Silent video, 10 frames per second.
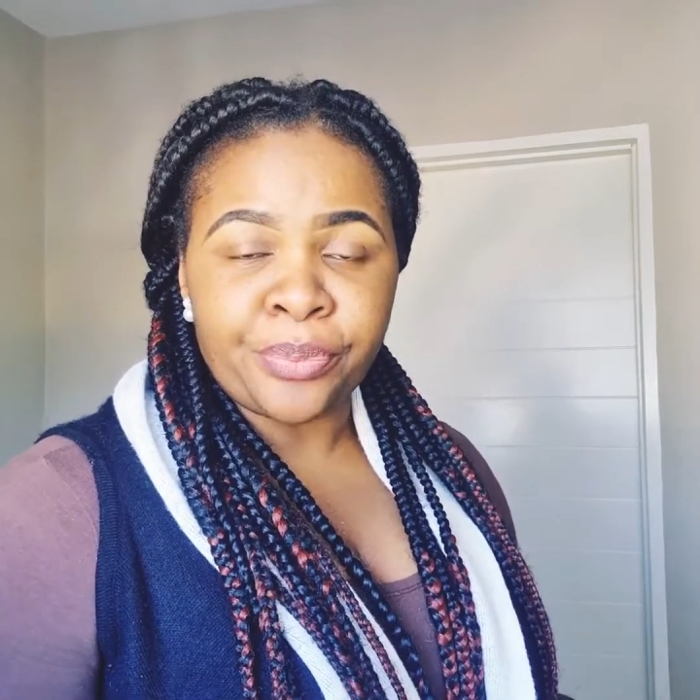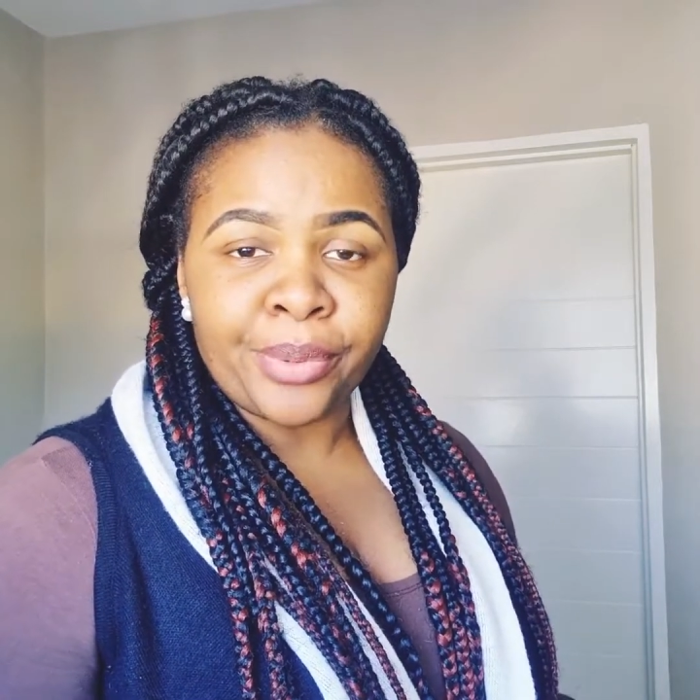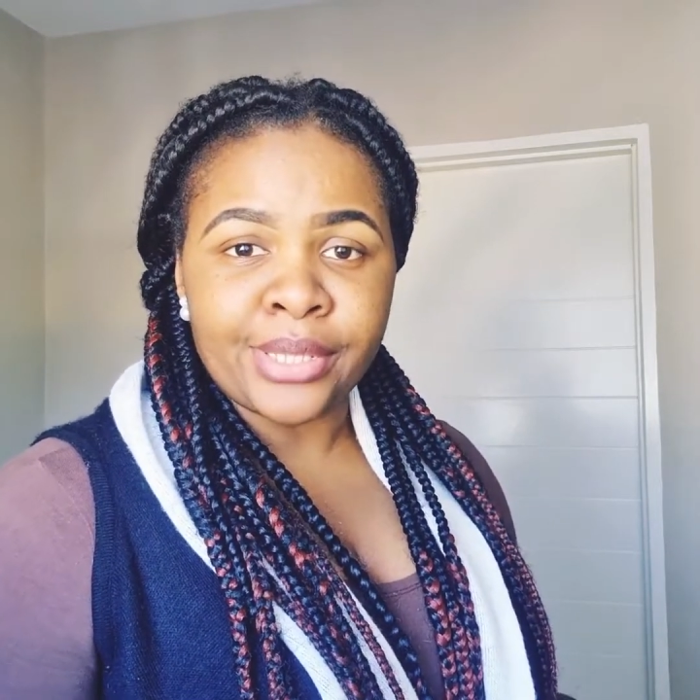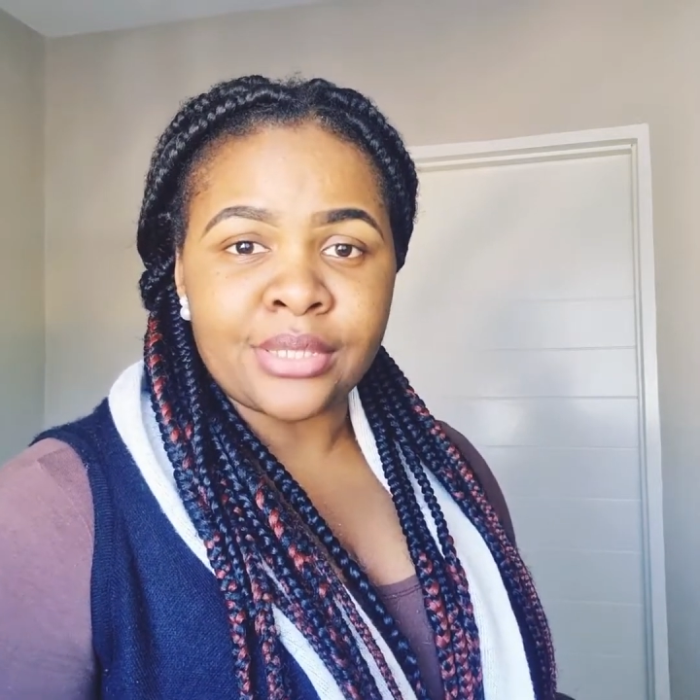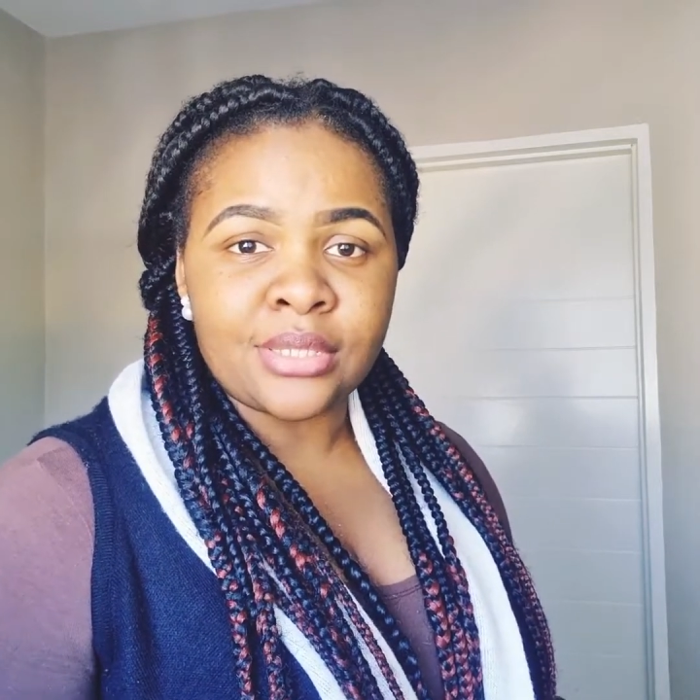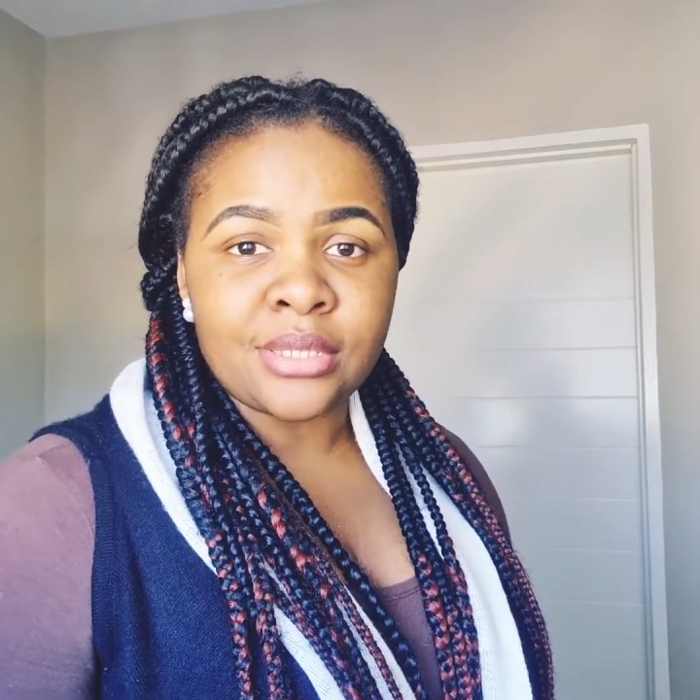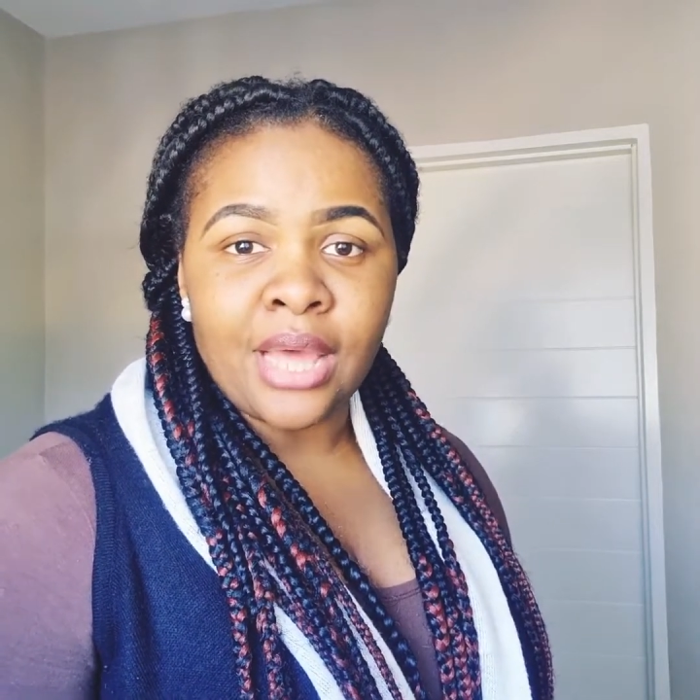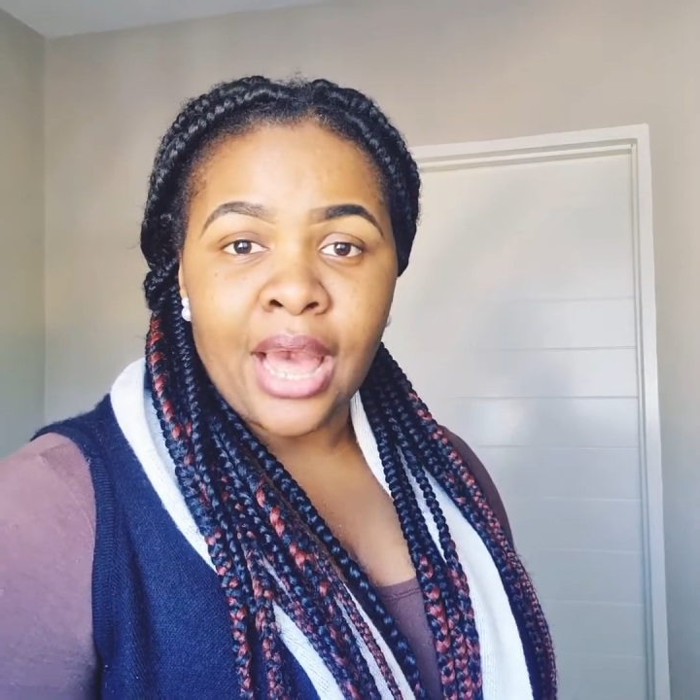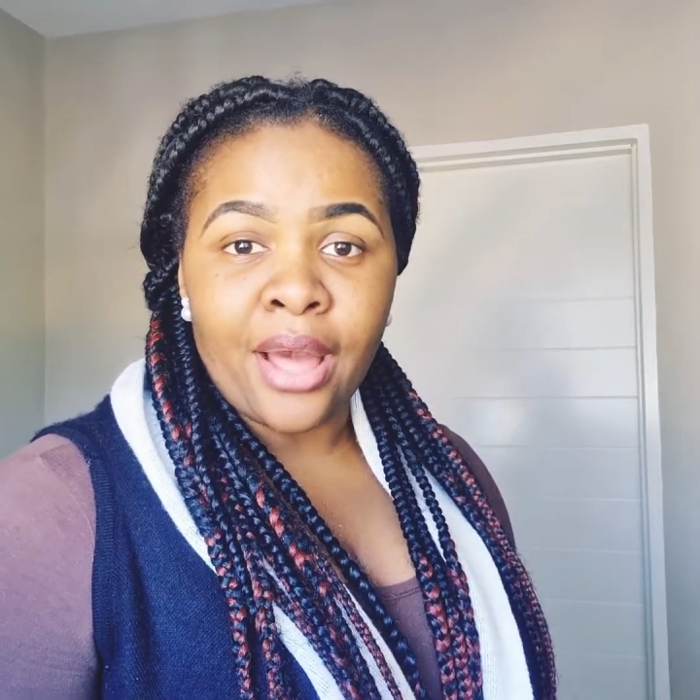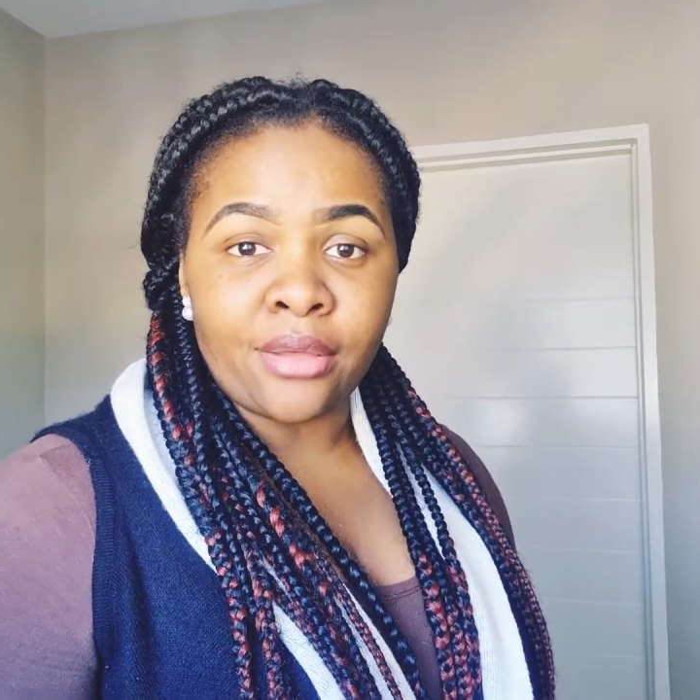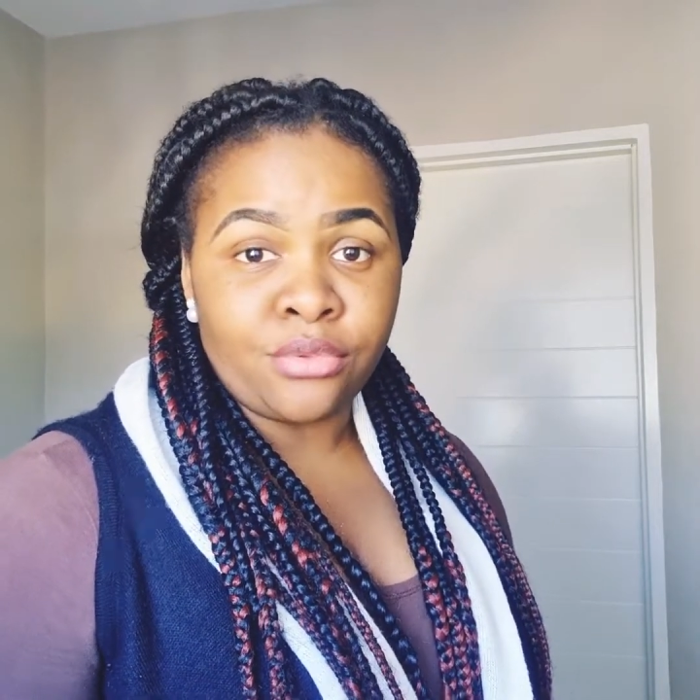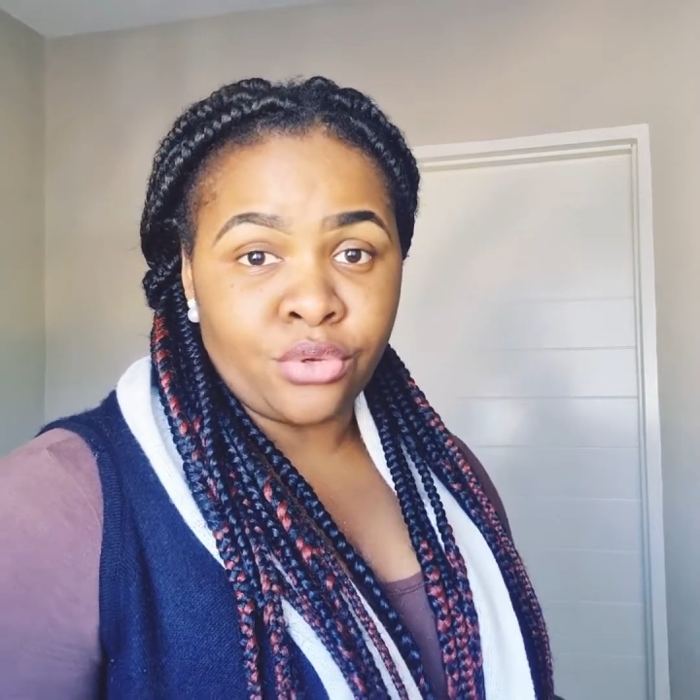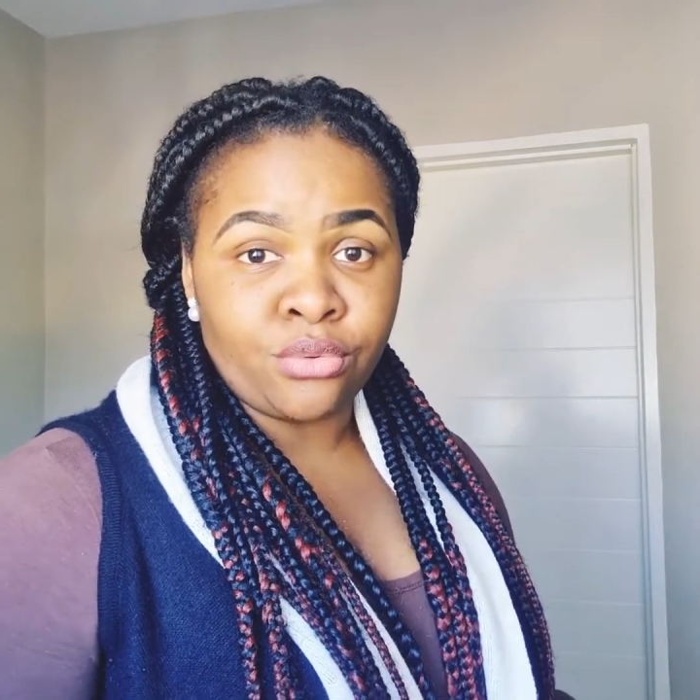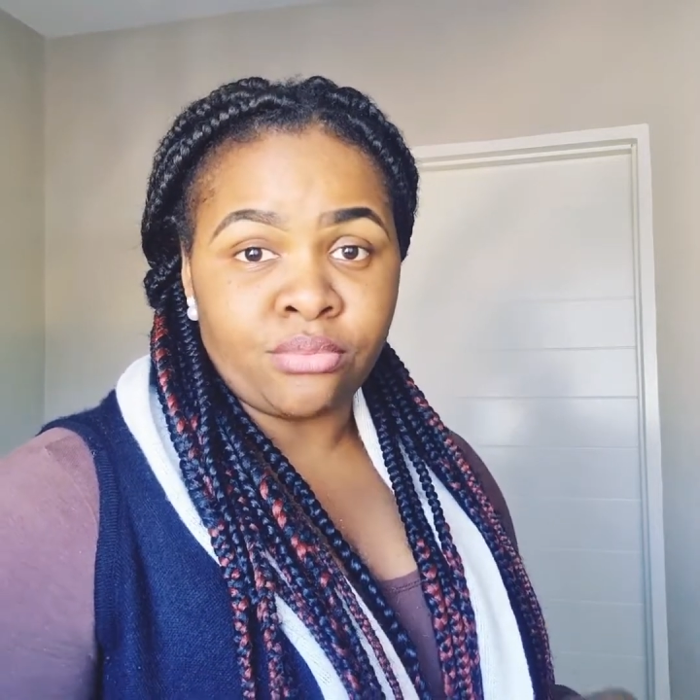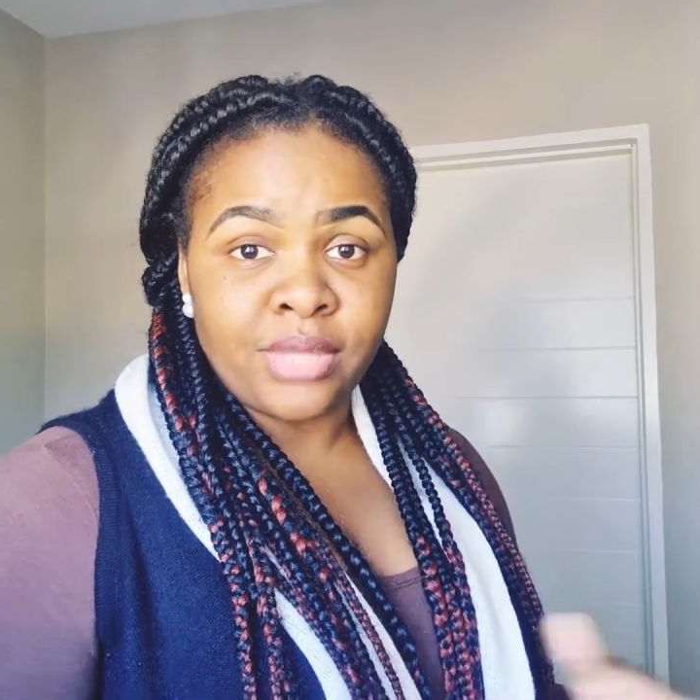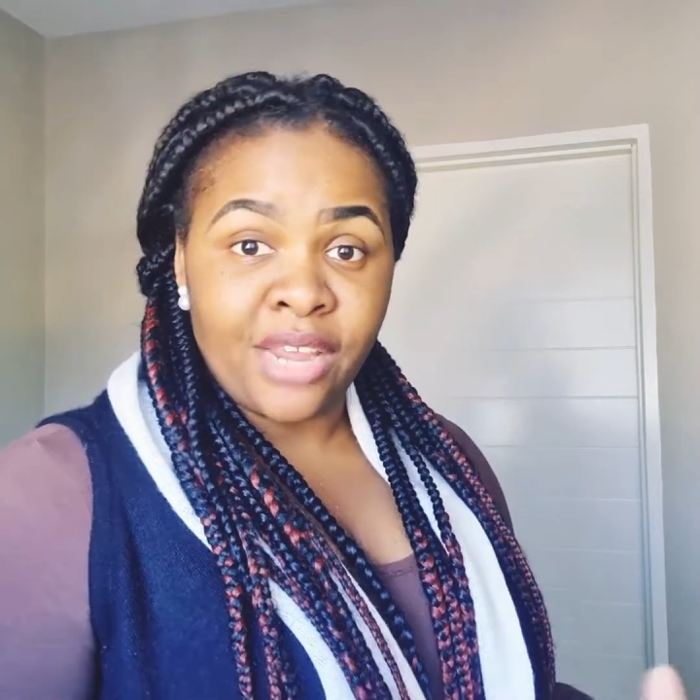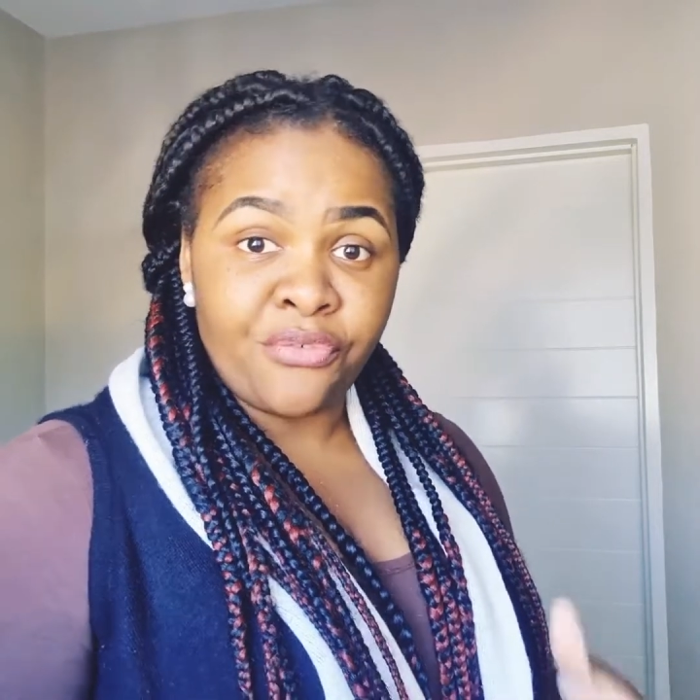but that